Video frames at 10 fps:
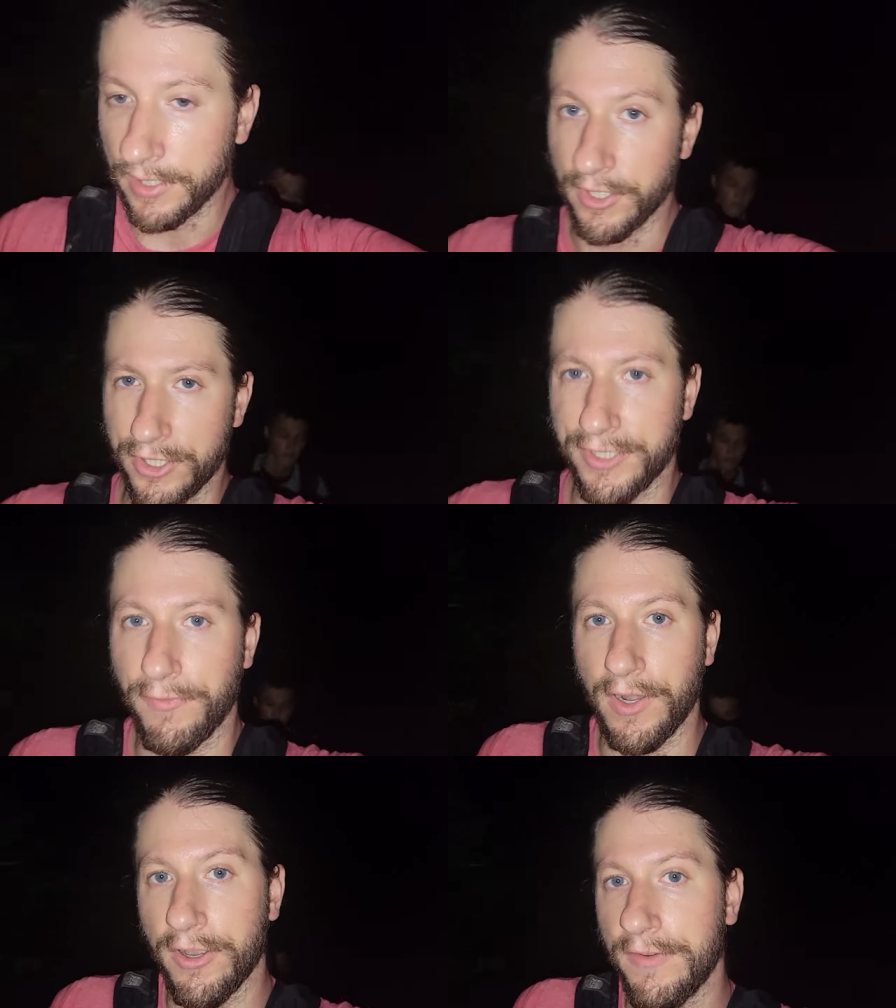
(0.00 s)
there's just
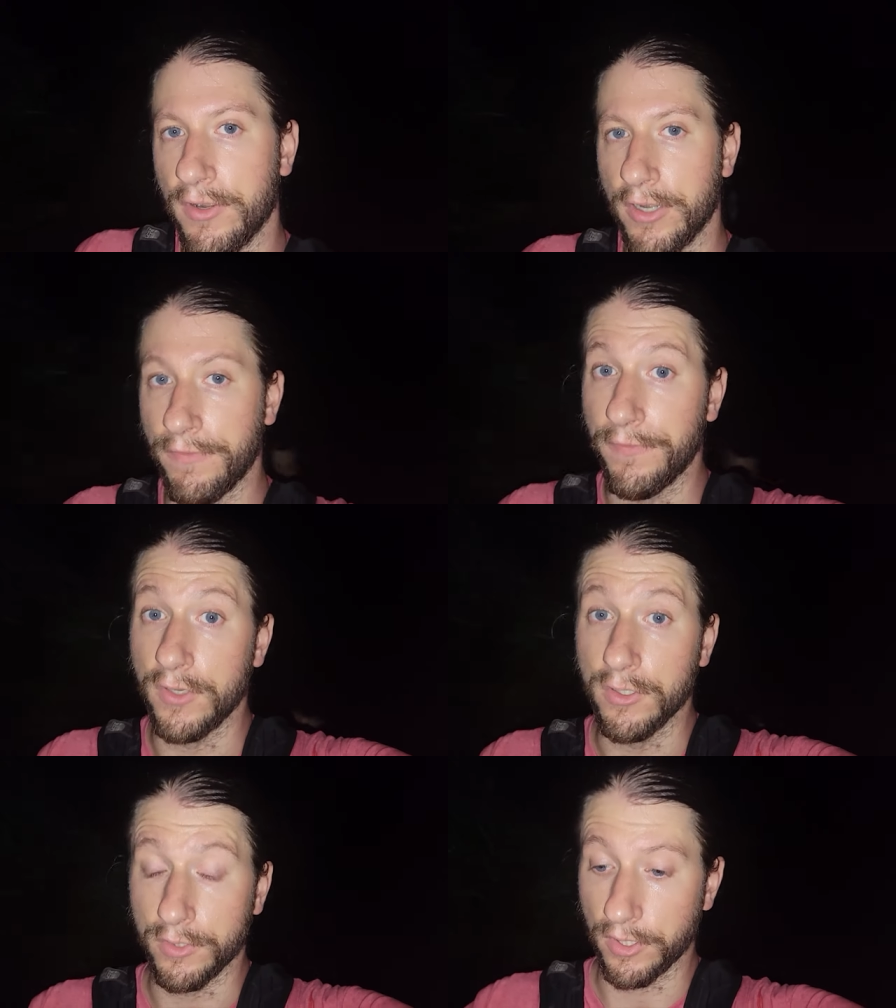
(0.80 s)
very, very
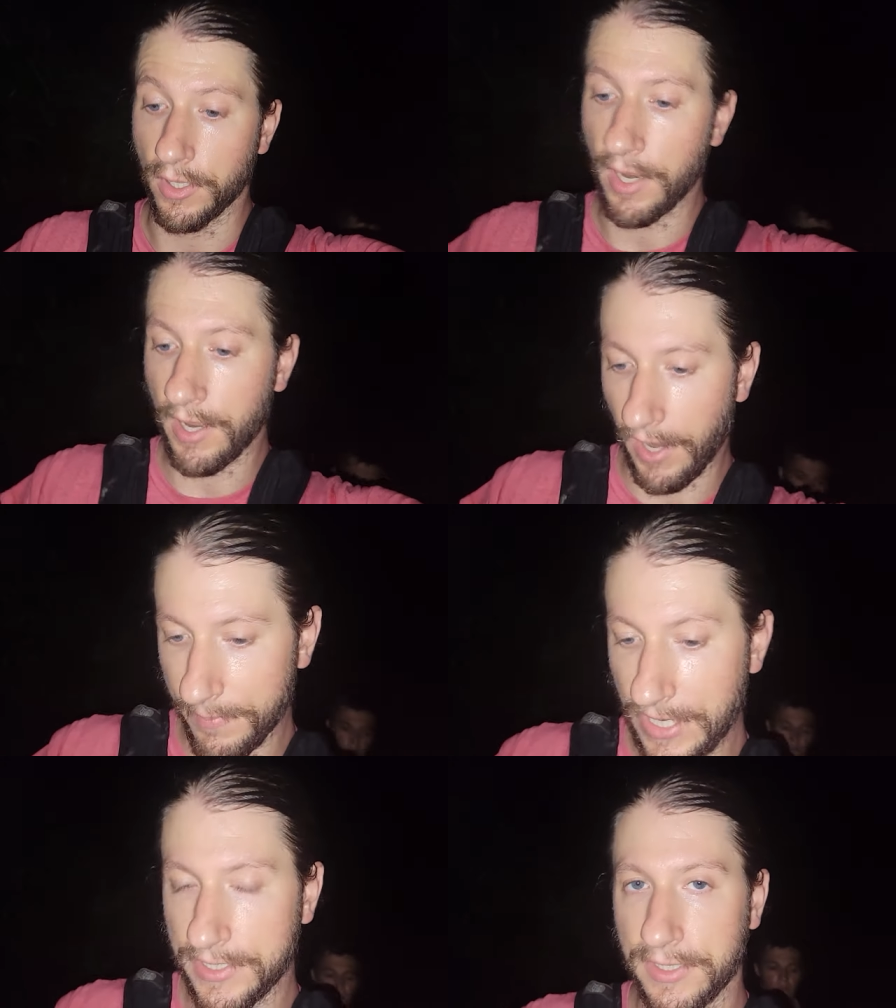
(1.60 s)
few. So
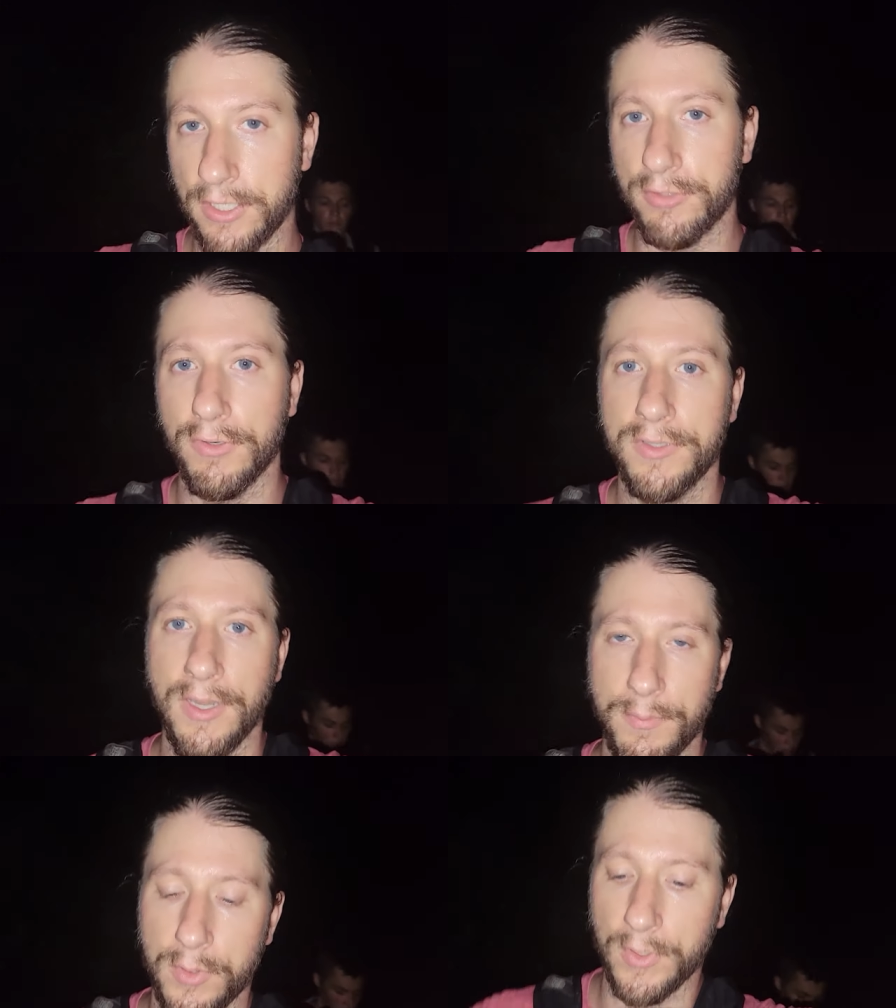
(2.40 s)
I'm guessing they just
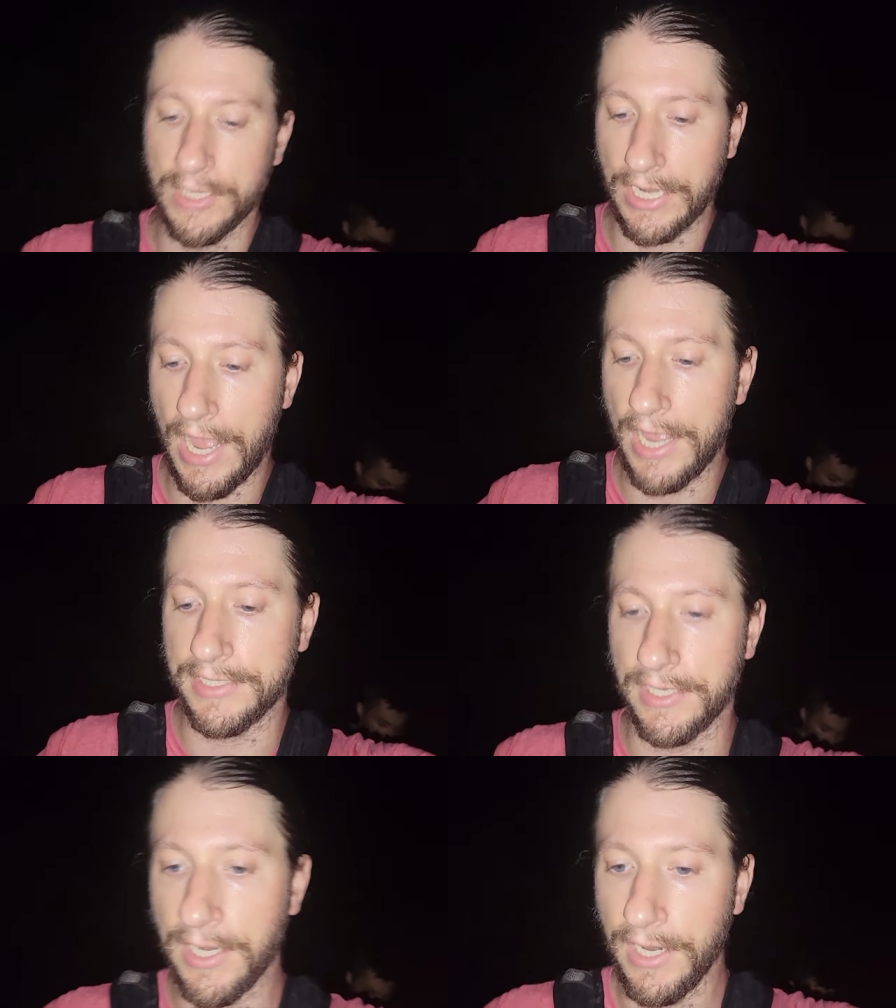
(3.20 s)
rotate between the
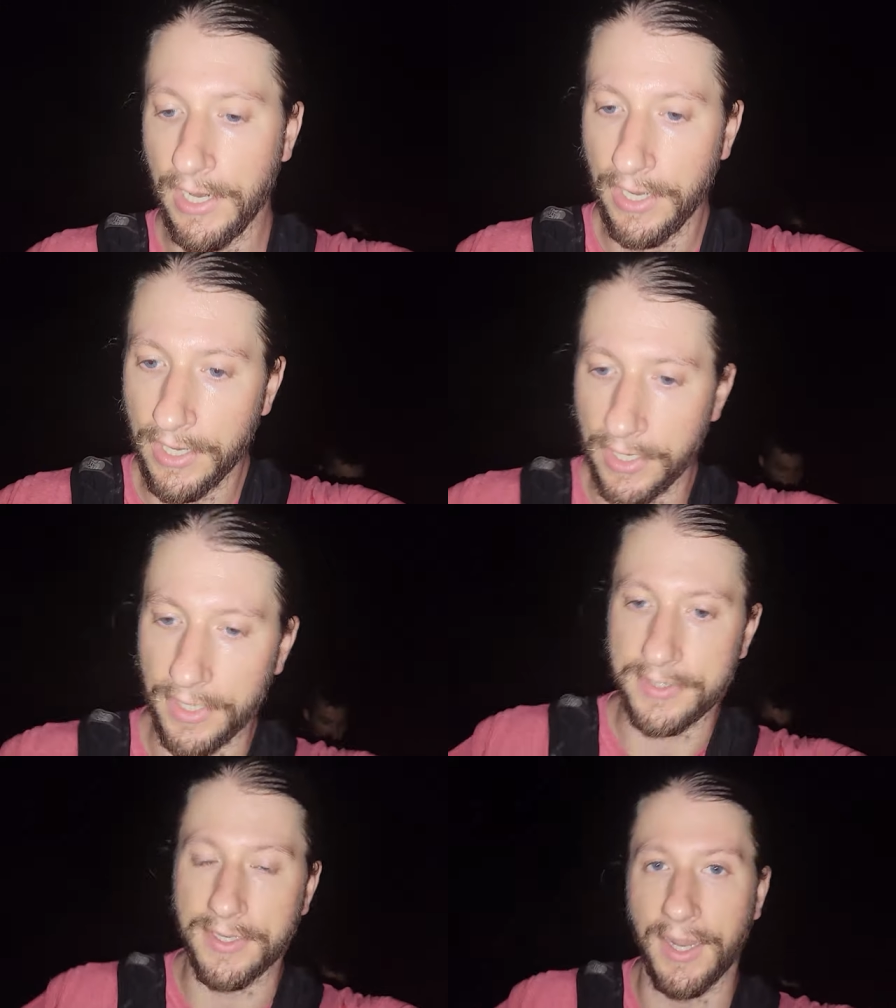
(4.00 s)
guides, and
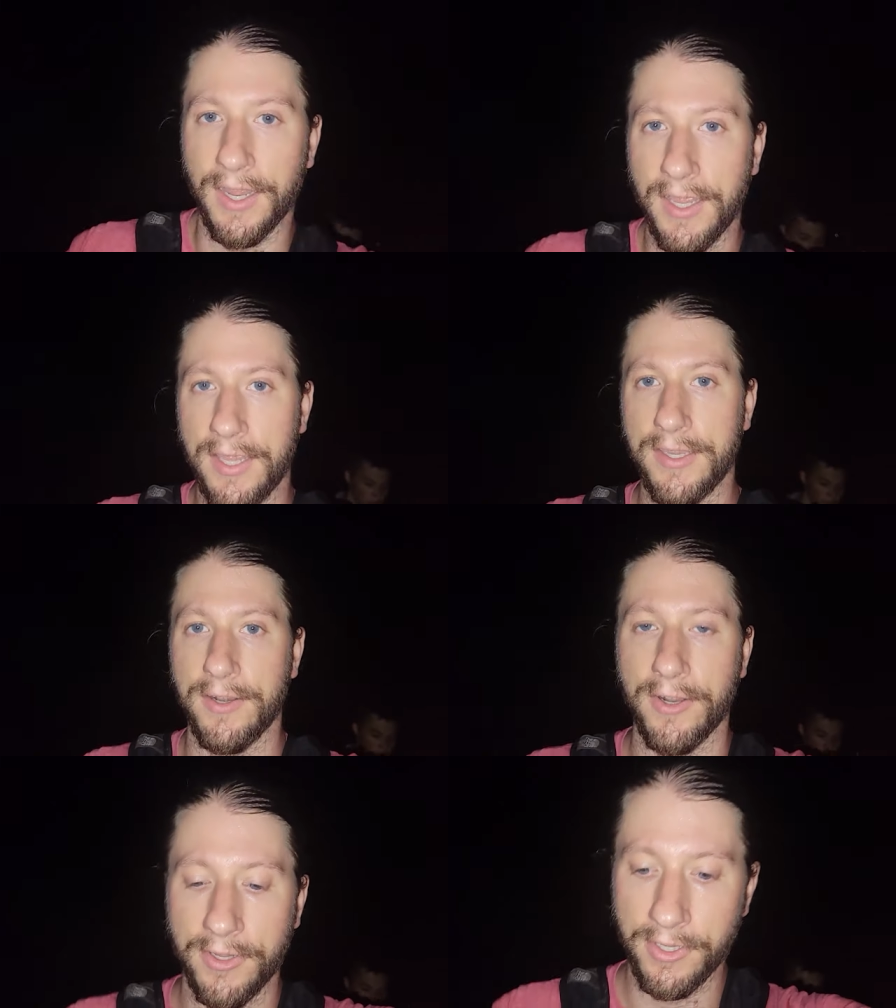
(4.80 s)
it's, you
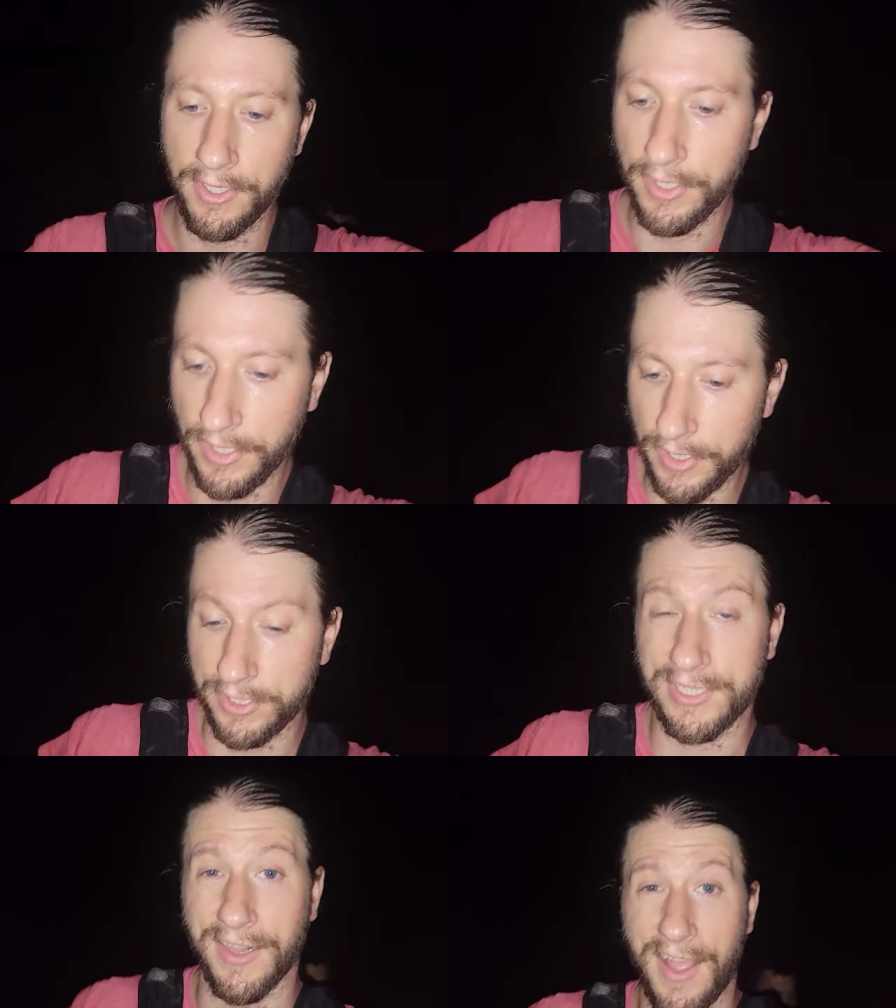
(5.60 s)
know,
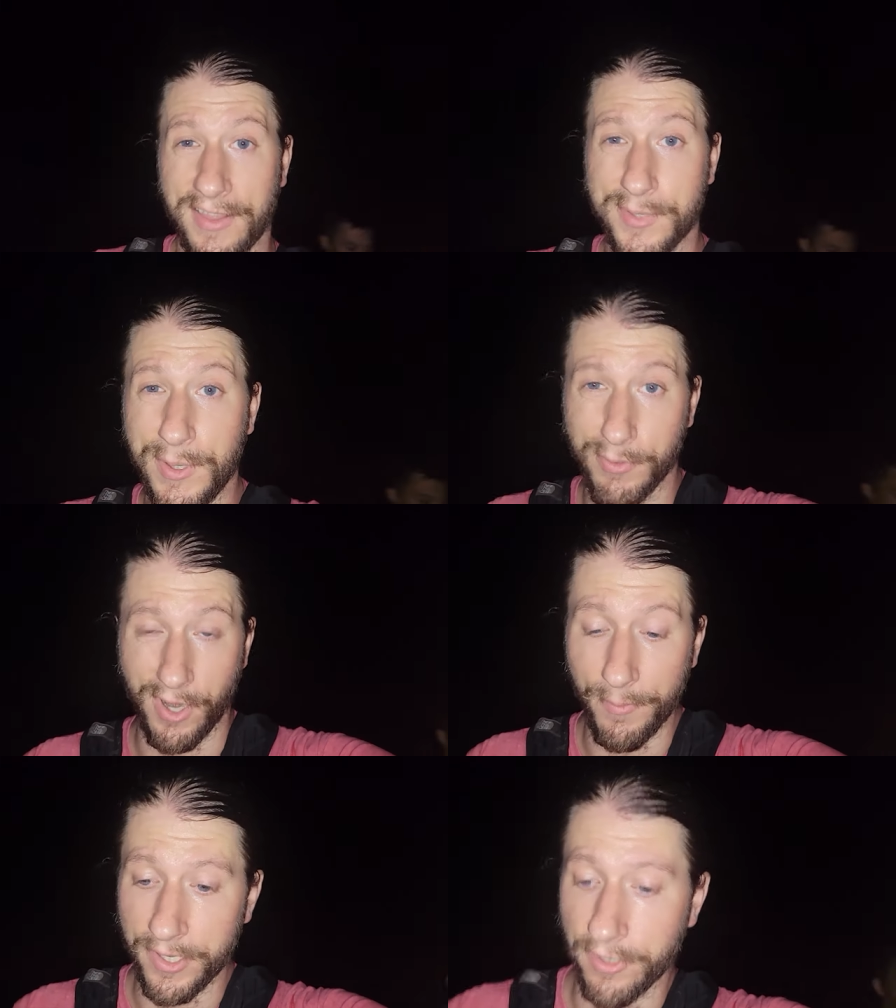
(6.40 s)
just a lot less people
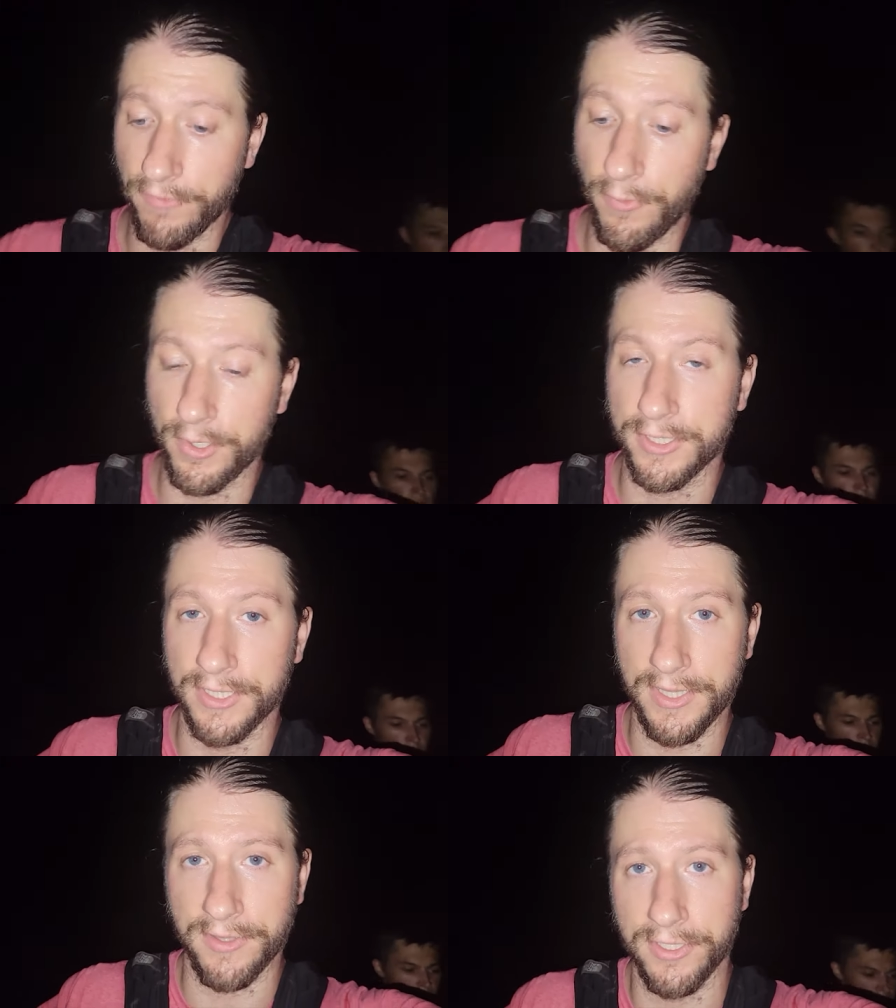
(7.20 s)
coming here,
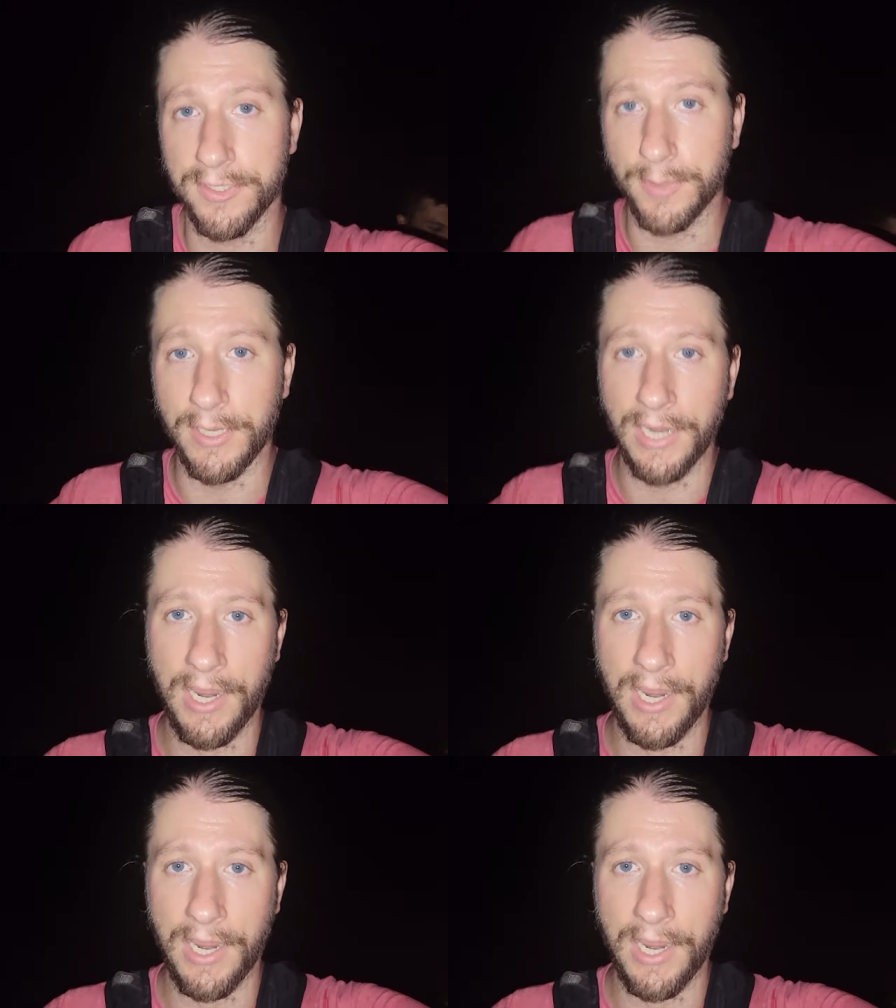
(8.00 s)
unfortunately, than there used to be.